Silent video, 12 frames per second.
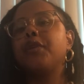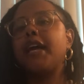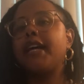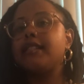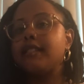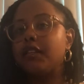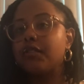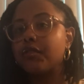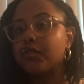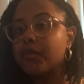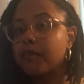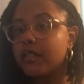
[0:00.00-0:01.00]
ancestor
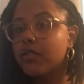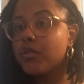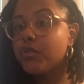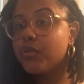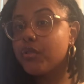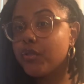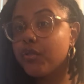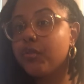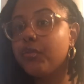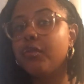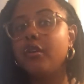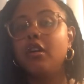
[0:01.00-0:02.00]
speaks to
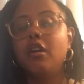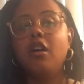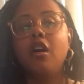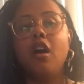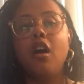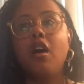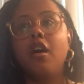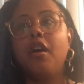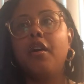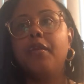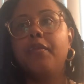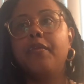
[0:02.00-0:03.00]
you,
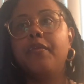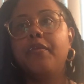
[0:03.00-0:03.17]
and